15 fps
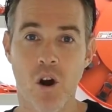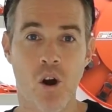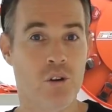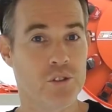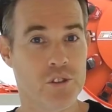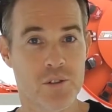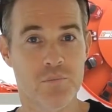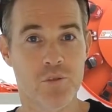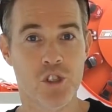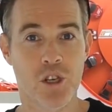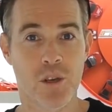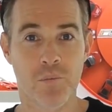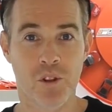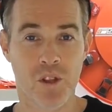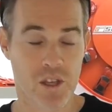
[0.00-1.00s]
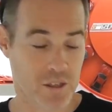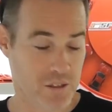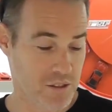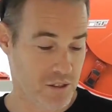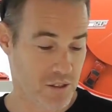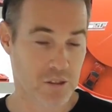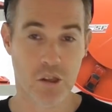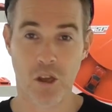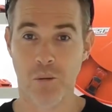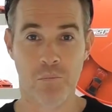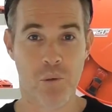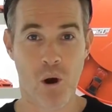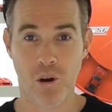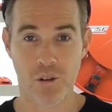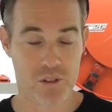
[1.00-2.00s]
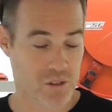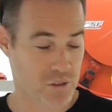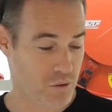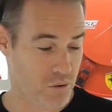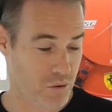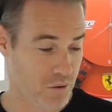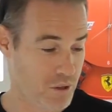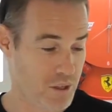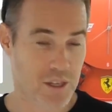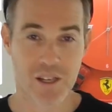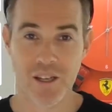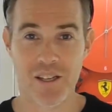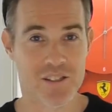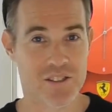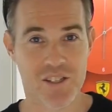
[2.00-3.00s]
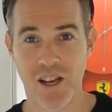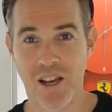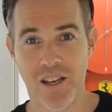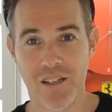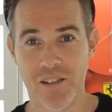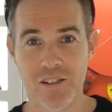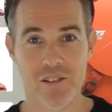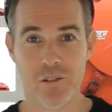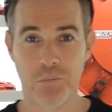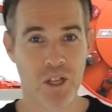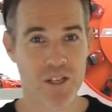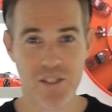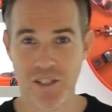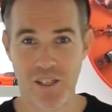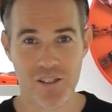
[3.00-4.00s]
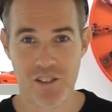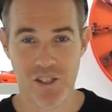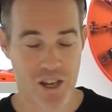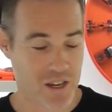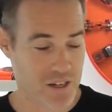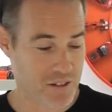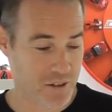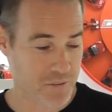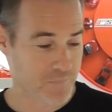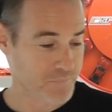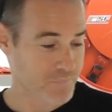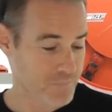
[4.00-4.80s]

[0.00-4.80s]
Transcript: on some cheap things like pots or containers, plastic container,